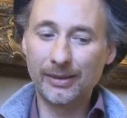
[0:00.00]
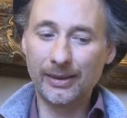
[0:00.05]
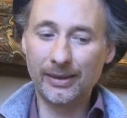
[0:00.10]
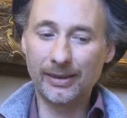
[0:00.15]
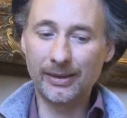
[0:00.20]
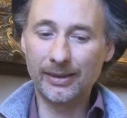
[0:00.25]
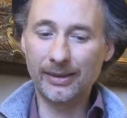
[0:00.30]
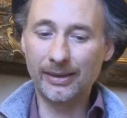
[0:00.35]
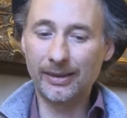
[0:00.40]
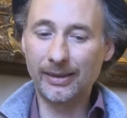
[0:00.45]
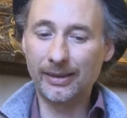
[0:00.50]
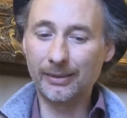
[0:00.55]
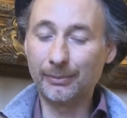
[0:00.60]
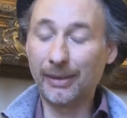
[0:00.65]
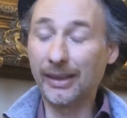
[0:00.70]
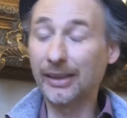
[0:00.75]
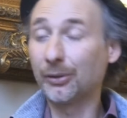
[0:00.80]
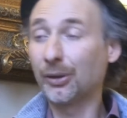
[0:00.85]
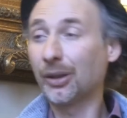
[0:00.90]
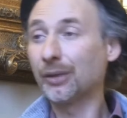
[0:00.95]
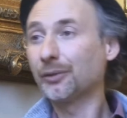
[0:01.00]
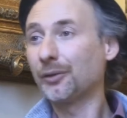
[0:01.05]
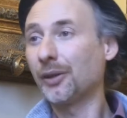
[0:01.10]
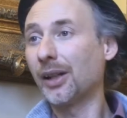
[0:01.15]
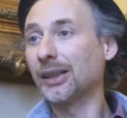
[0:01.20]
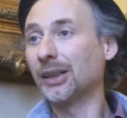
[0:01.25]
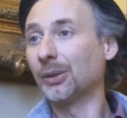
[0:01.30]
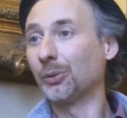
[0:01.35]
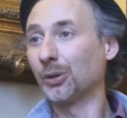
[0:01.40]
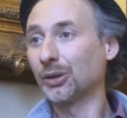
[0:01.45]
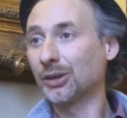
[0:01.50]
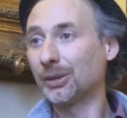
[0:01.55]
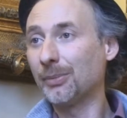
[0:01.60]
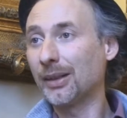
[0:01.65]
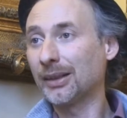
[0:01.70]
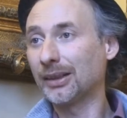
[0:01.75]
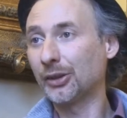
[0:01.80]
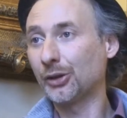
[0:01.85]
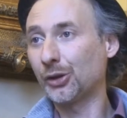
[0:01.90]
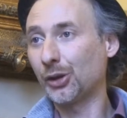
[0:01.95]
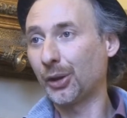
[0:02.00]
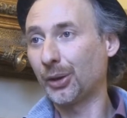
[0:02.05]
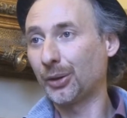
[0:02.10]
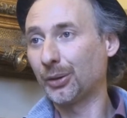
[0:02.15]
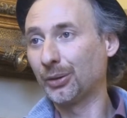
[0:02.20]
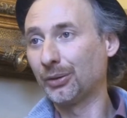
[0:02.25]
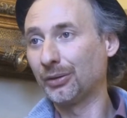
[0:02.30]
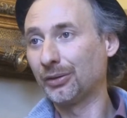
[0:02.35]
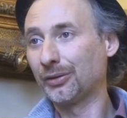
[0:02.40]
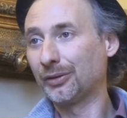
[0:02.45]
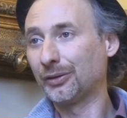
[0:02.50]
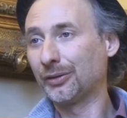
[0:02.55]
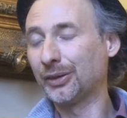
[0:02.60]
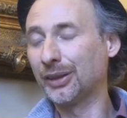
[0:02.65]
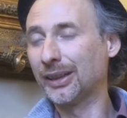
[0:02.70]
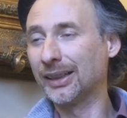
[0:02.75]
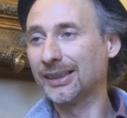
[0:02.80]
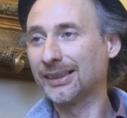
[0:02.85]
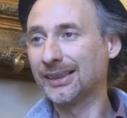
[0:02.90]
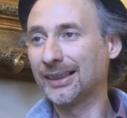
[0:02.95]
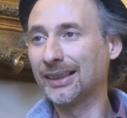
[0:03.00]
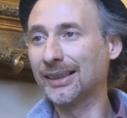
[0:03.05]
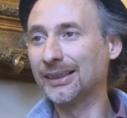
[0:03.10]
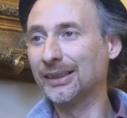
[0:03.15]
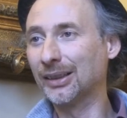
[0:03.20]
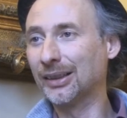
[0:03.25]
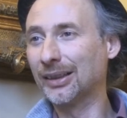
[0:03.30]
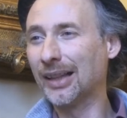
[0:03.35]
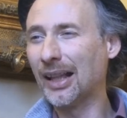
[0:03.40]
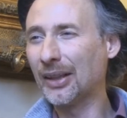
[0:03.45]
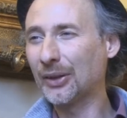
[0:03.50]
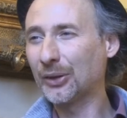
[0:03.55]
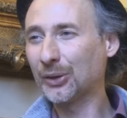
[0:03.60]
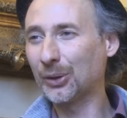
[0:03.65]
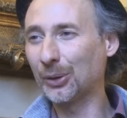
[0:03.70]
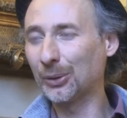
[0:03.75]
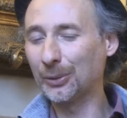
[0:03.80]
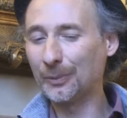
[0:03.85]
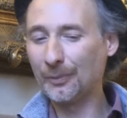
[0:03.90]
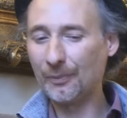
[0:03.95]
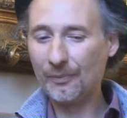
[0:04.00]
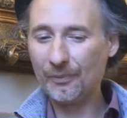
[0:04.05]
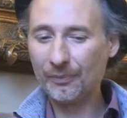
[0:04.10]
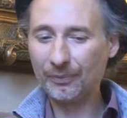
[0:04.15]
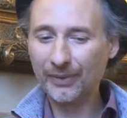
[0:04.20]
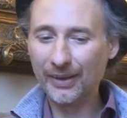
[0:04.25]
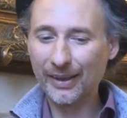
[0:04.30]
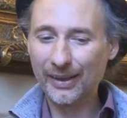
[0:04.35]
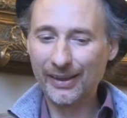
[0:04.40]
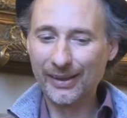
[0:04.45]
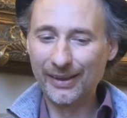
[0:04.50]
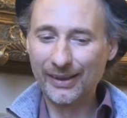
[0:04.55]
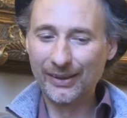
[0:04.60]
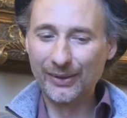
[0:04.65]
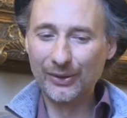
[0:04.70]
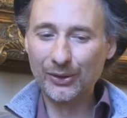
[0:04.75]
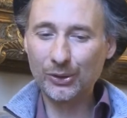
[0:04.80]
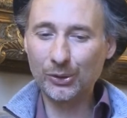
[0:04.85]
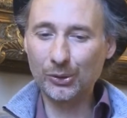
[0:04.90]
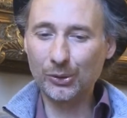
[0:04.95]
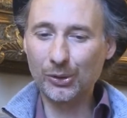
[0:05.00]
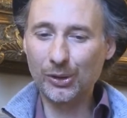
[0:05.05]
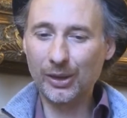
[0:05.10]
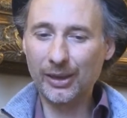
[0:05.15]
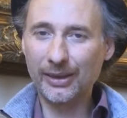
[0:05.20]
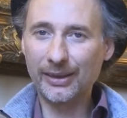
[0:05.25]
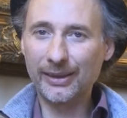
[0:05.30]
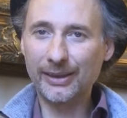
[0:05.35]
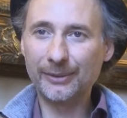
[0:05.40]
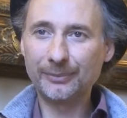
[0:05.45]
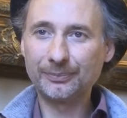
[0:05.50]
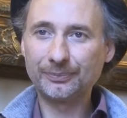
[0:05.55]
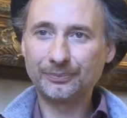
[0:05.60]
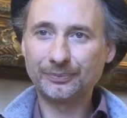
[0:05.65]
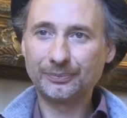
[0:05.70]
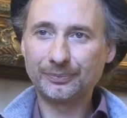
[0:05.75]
my grandfather was the manager of this little dance hall. So I